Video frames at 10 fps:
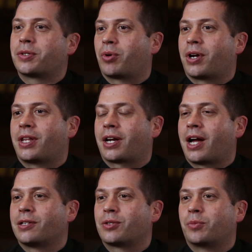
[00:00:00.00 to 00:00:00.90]
pray that
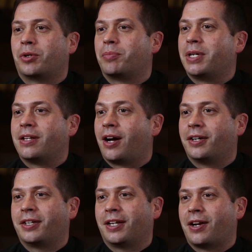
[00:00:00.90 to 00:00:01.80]
God's will be
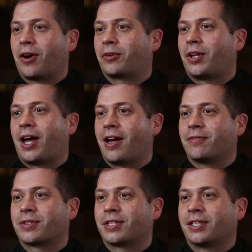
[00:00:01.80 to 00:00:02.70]
done in our lives.